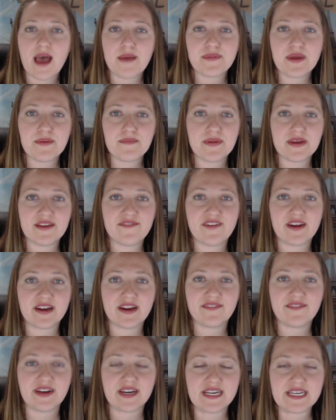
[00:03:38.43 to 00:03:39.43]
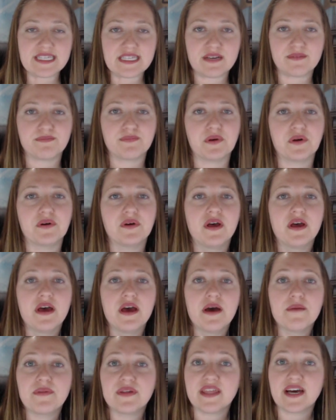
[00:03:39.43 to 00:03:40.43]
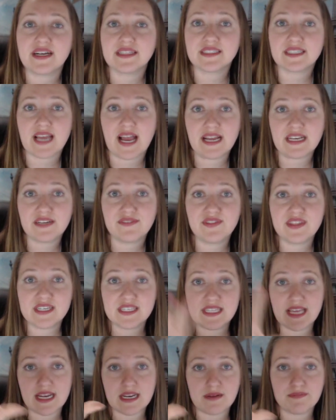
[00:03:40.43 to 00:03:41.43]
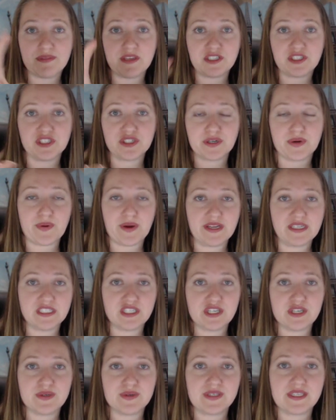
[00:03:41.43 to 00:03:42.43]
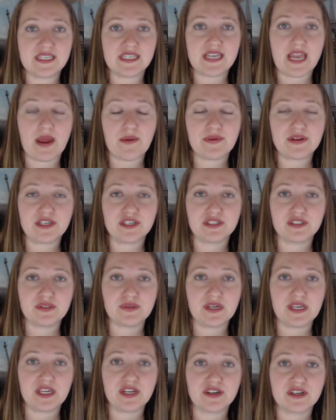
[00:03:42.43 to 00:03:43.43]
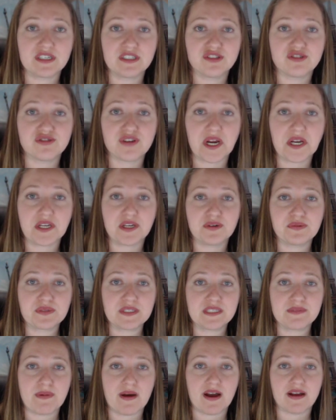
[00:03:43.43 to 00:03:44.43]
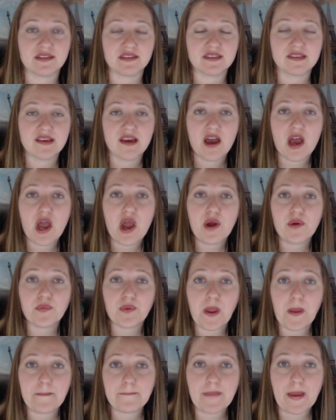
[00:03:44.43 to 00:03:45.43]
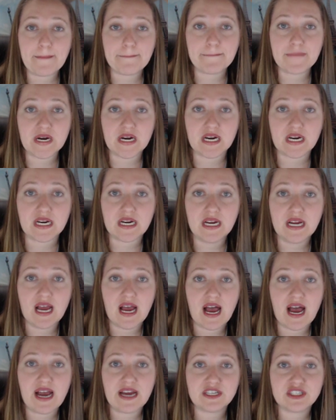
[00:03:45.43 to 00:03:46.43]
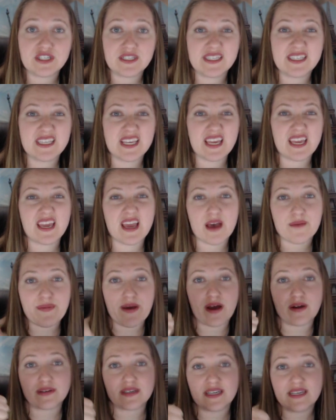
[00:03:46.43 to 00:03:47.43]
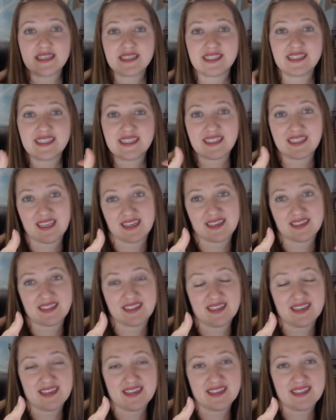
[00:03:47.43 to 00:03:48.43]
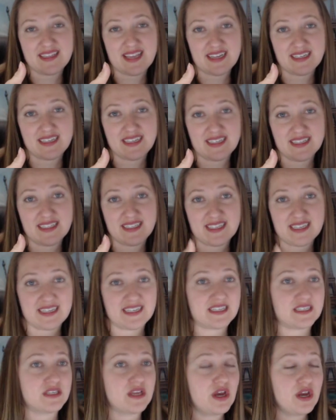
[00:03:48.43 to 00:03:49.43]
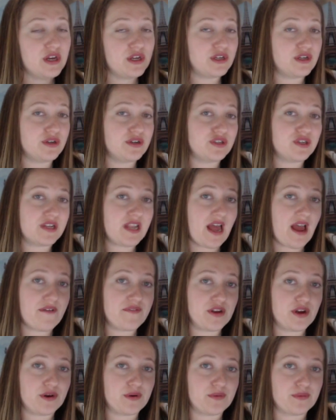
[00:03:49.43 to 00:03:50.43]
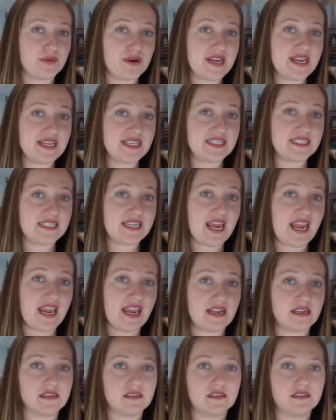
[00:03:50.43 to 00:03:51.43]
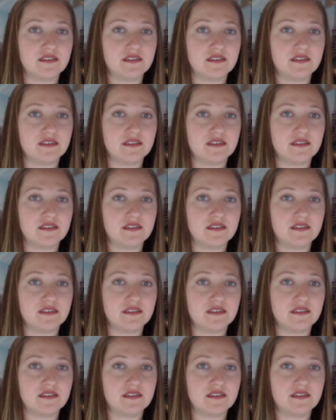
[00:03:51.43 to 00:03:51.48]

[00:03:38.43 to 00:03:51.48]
can be very, very simple, but that's kind of the setup that you're going to use today when you're doing your constructed response. Remember, I should see about 6 sentences. You should have your restate,